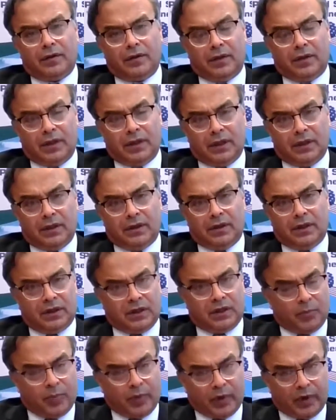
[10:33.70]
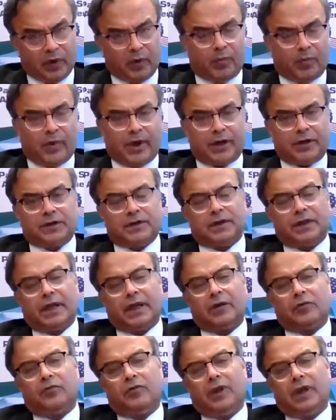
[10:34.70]
the typical pattern
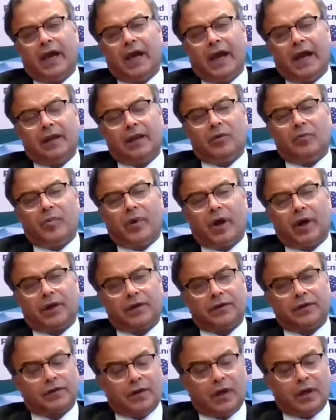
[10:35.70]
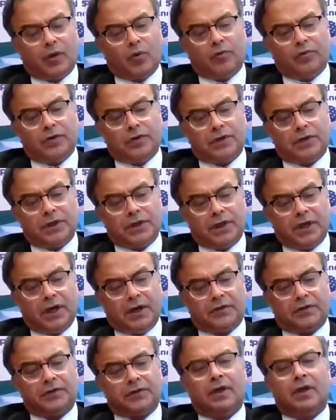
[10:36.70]
that we had in Pakistan over the
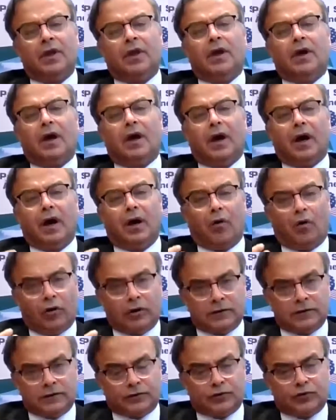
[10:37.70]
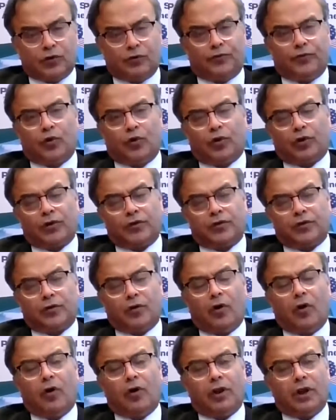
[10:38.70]
years, also focused
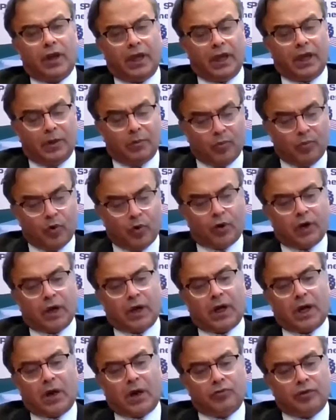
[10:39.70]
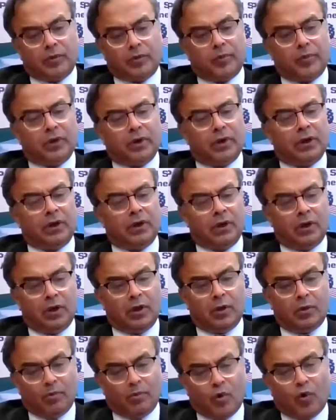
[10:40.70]
on a more accountable,
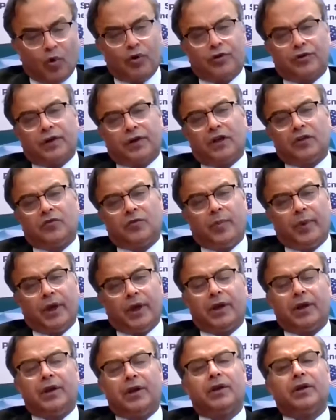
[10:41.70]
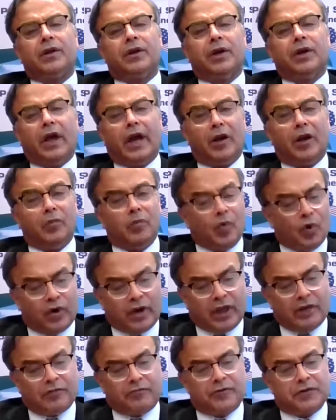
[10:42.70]
more transparent, and more
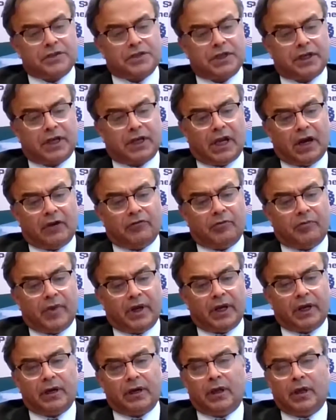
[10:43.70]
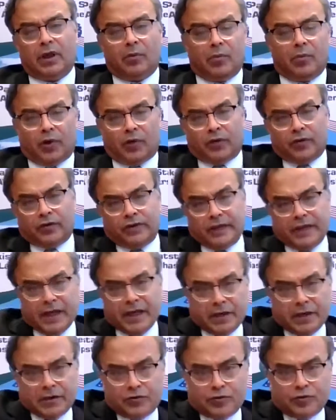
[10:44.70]
efficient government. Because
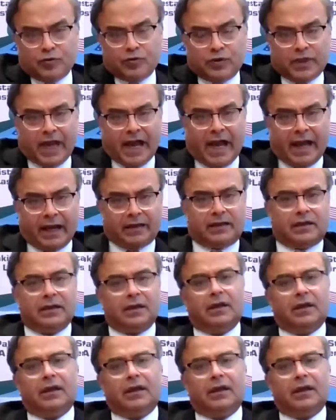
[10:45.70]
linked to that